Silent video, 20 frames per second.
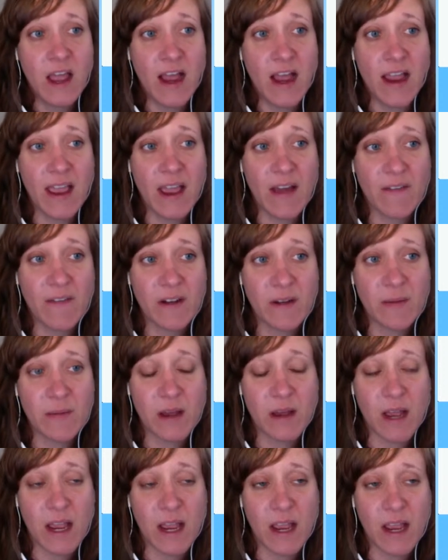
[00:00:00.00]
I have
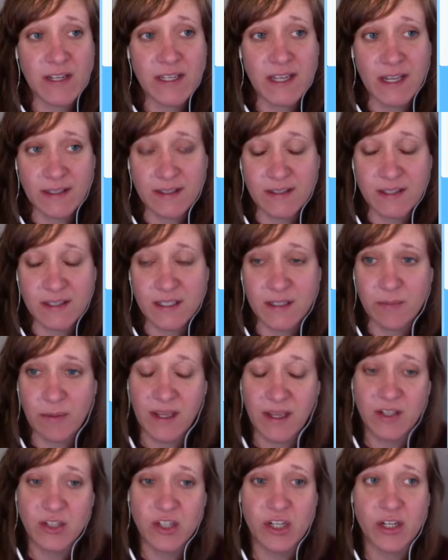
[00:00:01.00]
a nested
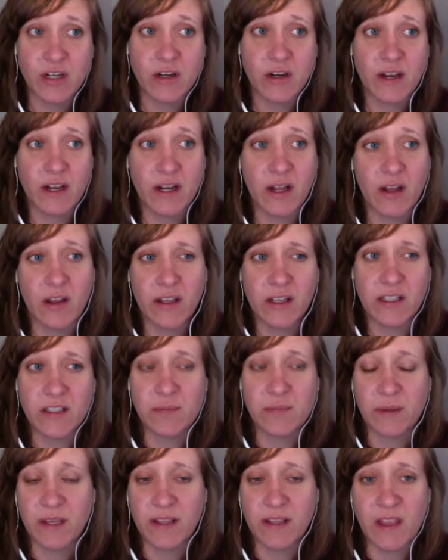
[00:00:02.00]
page here, and I'll
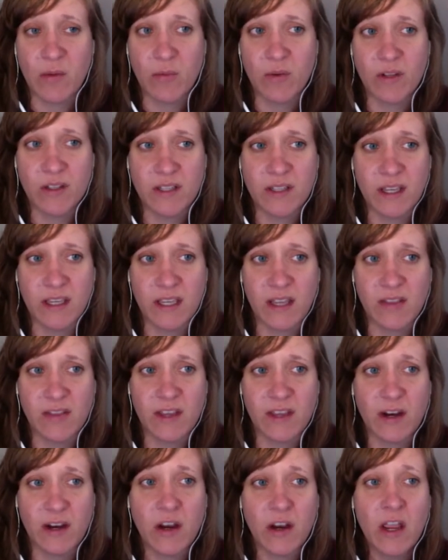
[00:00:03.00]
explain that once I get
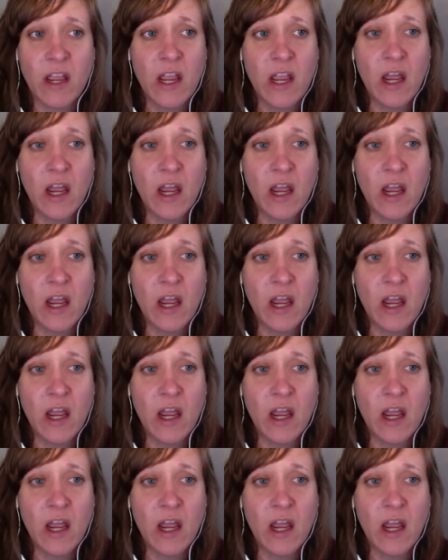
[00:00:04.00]
there.